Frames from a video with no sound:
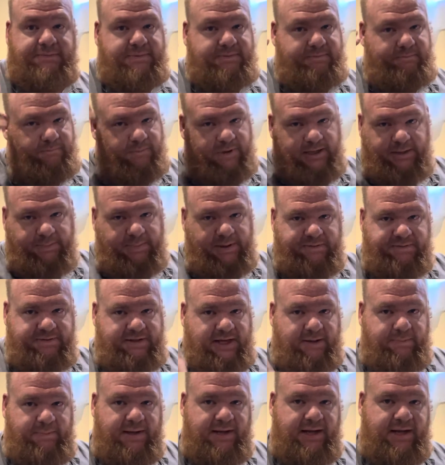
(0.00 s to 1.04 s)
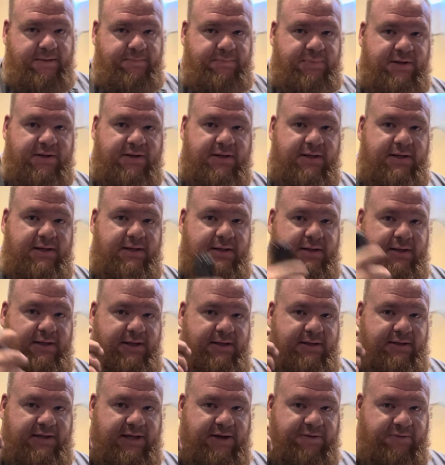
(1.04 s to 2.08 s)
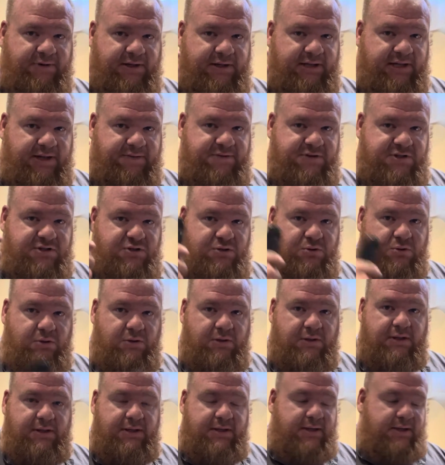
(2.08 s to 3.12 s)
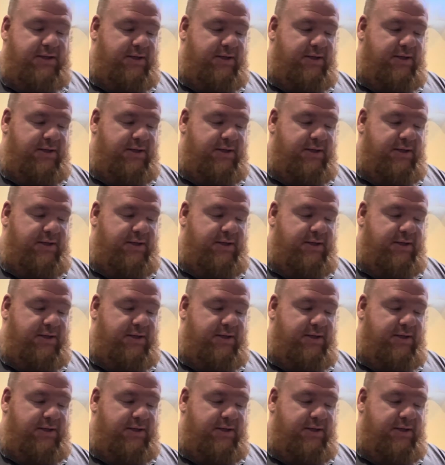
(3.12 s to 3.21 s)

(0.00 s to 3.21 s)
right up off the top of my head, but definitely love this tool.